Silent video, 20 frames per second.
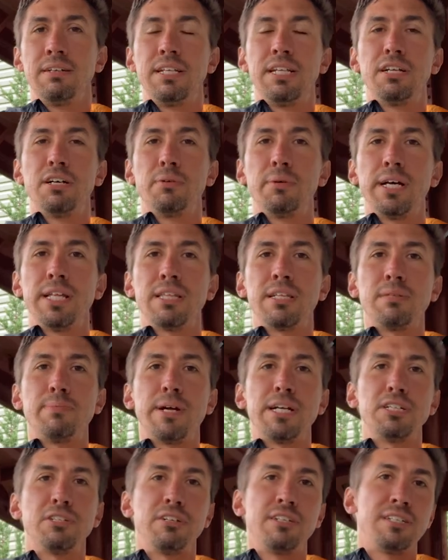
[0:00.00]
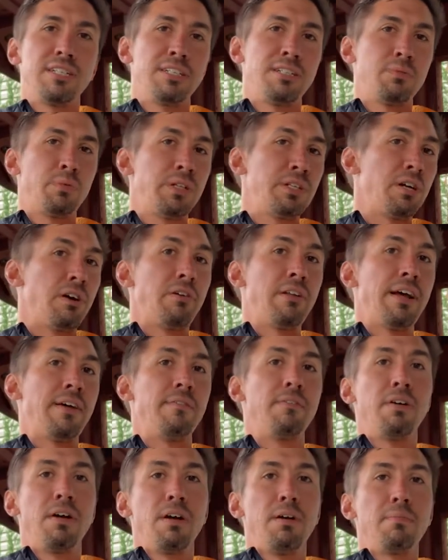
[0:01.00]
deal with, especially since we don't
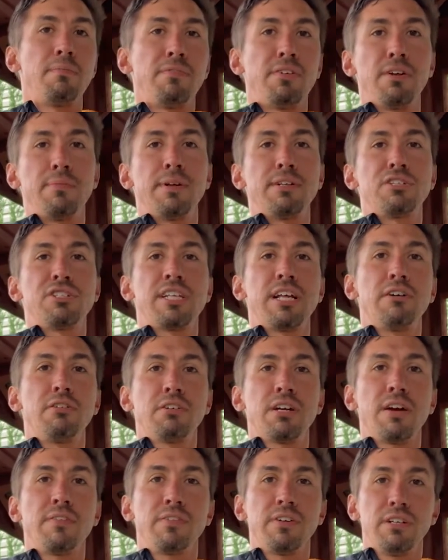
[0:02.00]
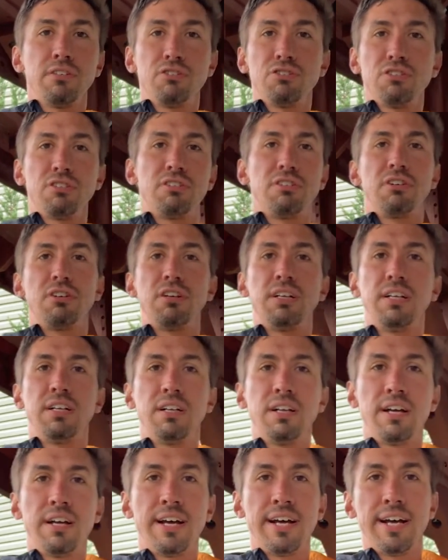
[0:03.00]
have very much cell coverage
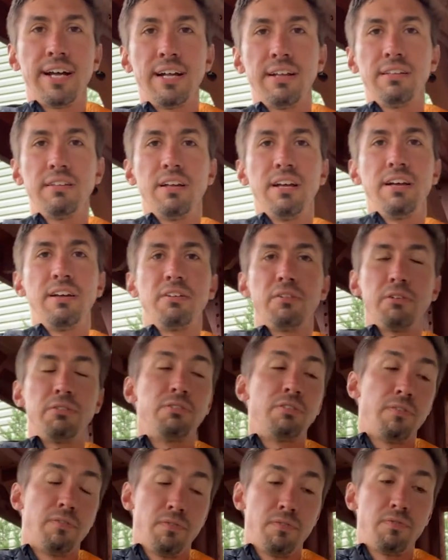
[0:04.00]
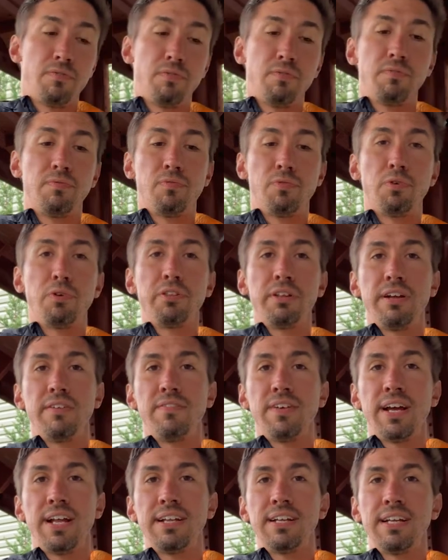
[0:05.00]
during or for the
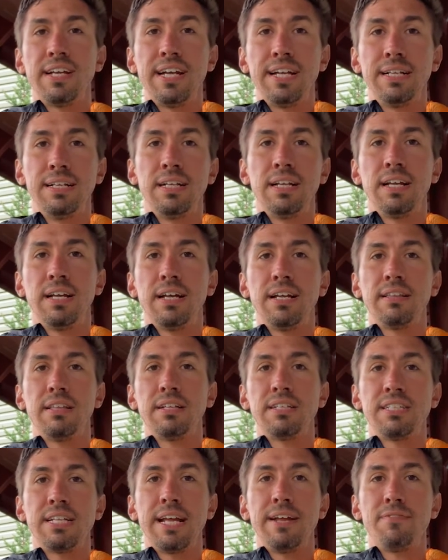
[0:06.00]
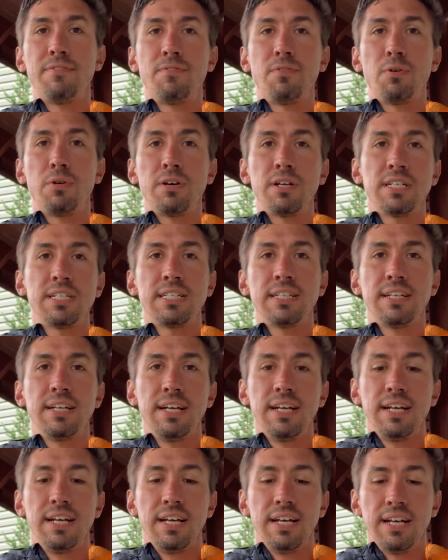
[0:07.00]
event in the state forest.
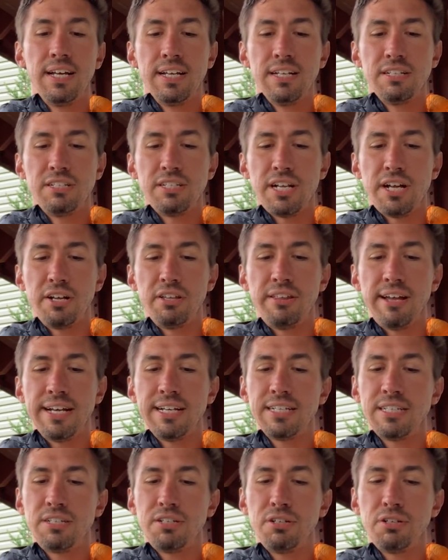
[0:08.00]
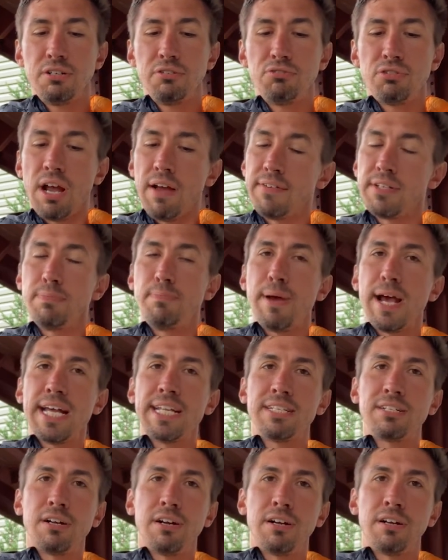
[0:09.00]
So thanks to Travis
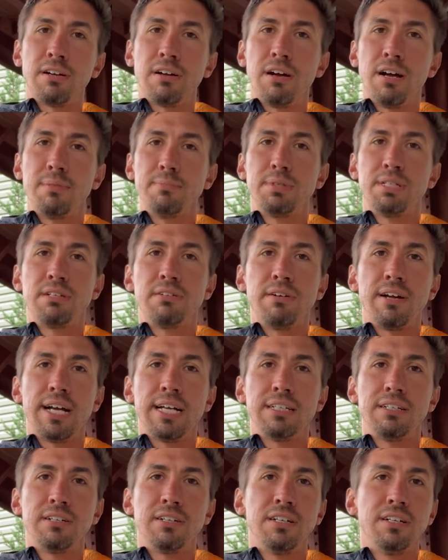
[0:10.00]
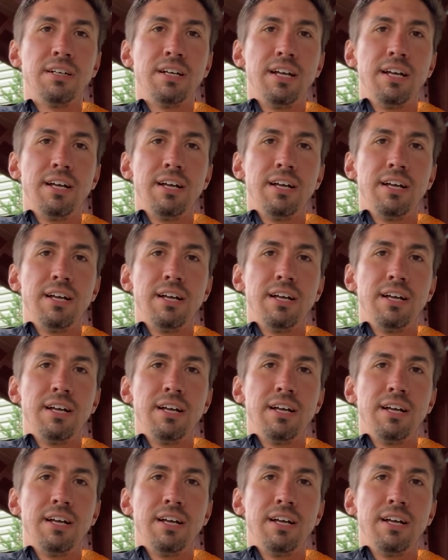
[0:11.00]
Best, our comms director,